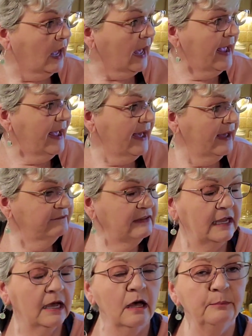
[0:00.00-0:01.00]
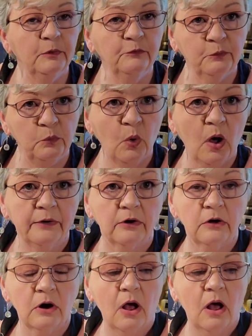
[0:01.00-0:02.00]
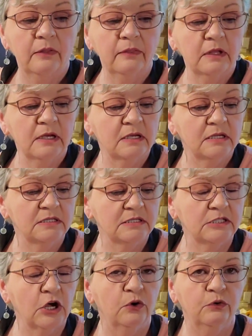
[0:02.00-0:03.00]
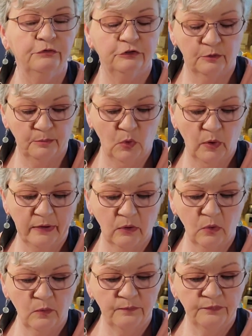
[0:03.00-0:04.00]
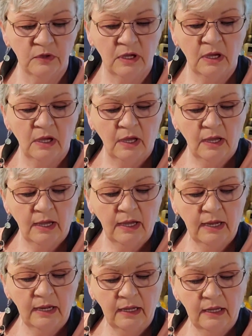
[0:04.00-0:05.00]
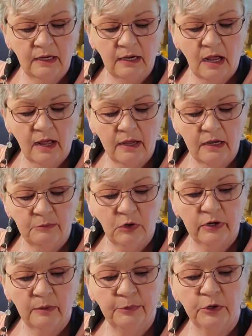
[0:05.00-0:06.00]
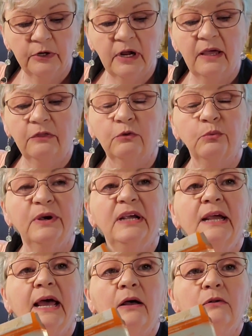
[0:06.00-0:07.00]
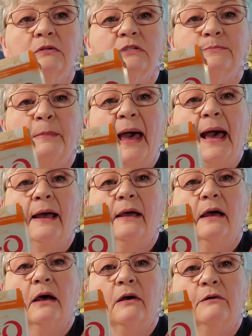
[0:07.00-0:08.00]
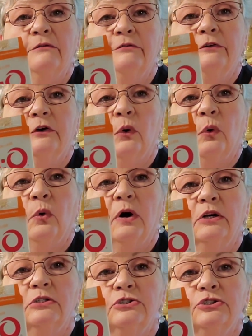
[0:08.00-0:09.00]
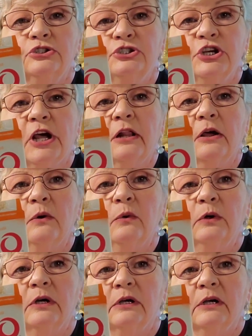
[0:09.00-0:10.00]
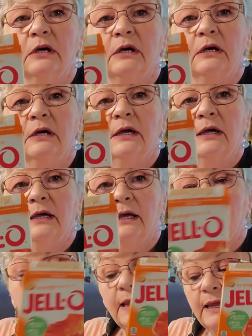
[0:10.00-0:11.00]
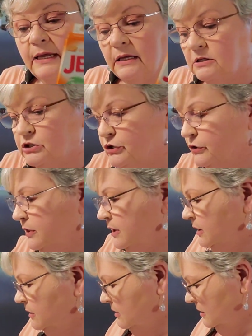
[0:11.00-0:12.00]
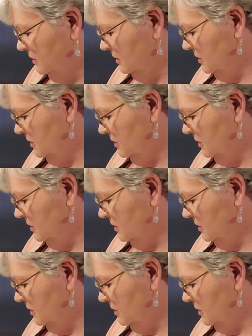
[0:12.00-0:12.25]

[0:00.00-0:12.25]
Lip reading: I have a cup of water on the stove to boil, and I am going to put a 3-ounce pack of orange jello into the